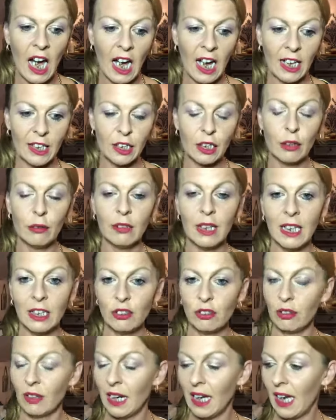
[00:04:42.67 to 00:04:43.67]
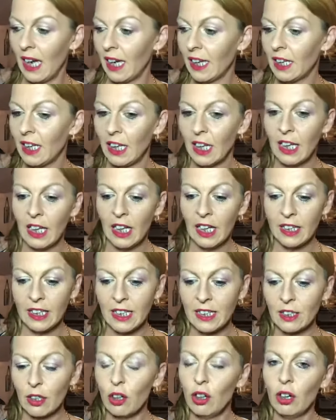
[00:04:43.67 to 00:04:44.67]
And you literally,
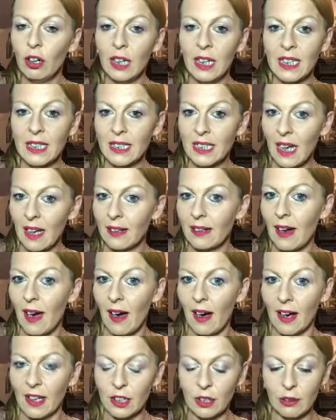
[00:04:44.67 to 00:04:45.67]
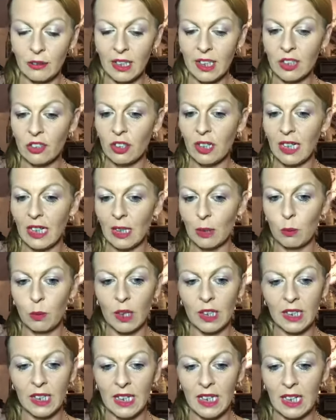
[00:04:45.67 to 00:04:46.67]
this oil is that nice, you literally
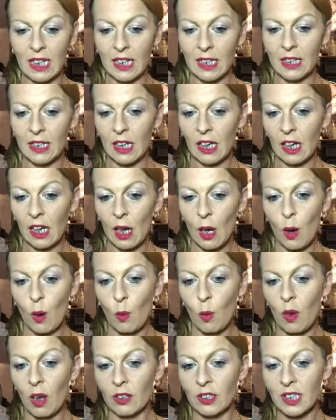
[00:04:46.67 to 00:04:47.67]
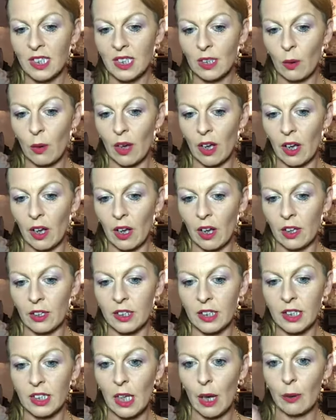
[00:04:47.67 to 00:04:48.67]
would need one squirt,
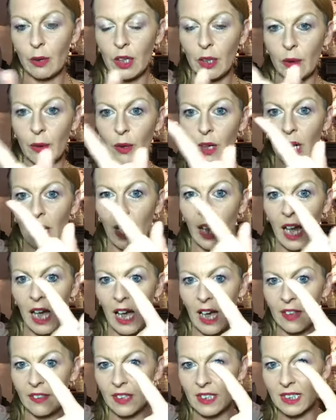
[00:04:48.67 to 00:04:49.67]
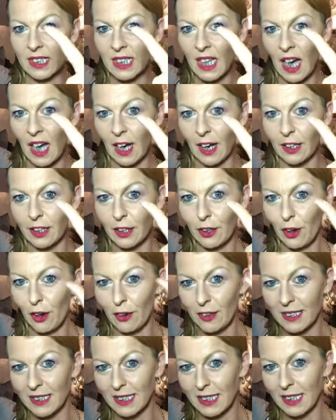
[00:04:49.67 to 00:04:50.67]
so you like the tap, you
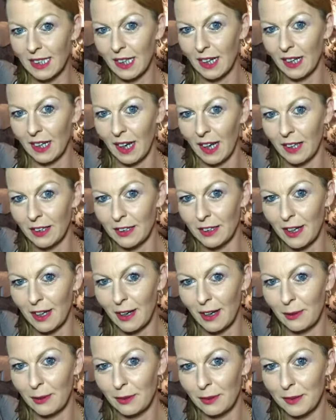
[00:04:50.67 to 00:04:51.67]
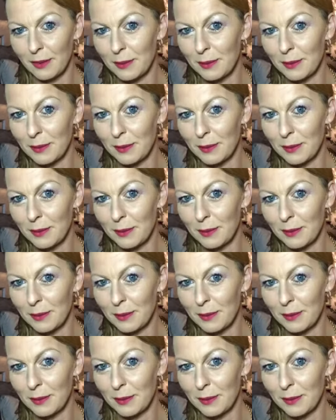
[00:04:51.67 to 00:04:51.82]
can't see that, can you?